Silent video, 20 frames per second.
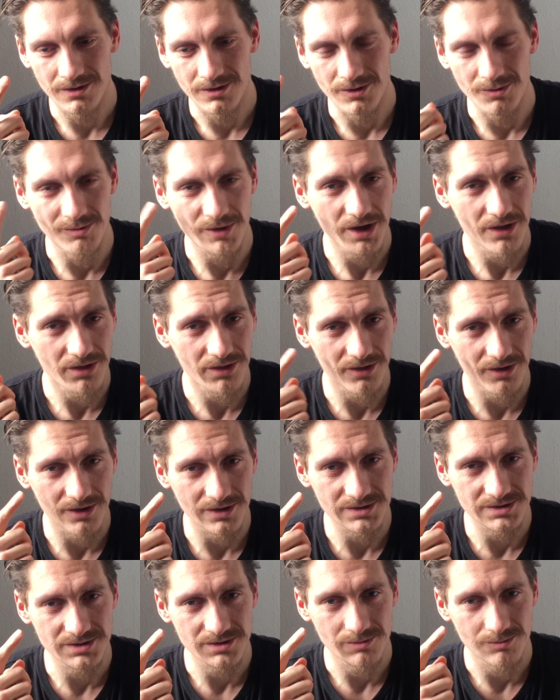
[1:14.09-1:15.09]
In my
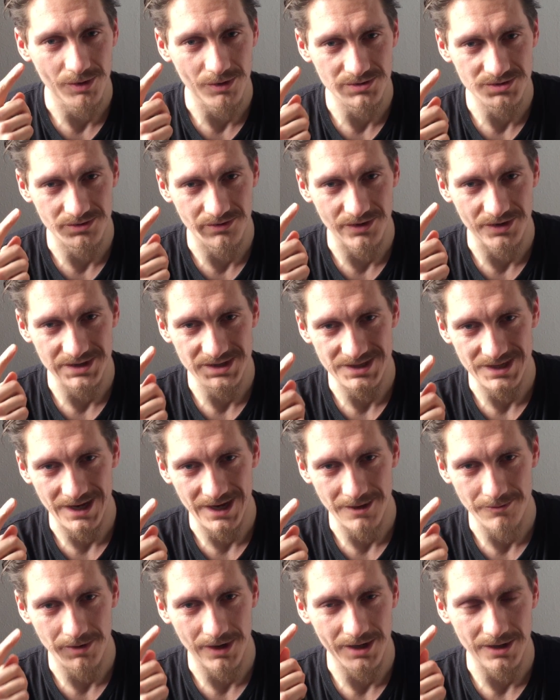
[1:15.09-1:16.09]
thoughts, most of the
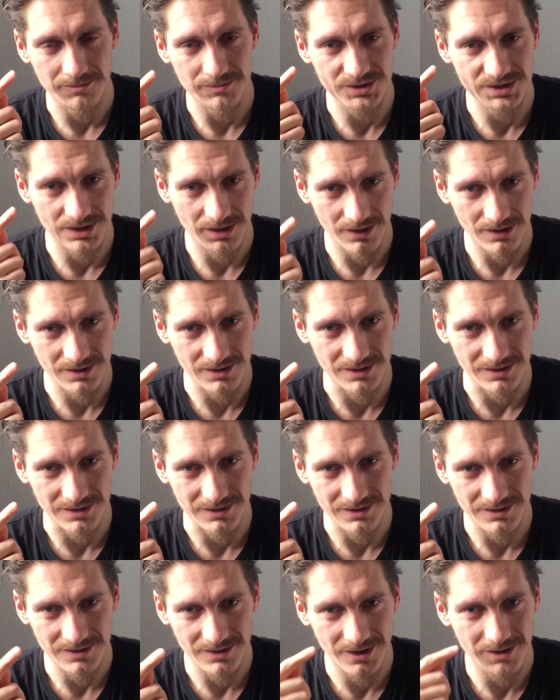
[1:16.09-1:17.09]
time I'm talking,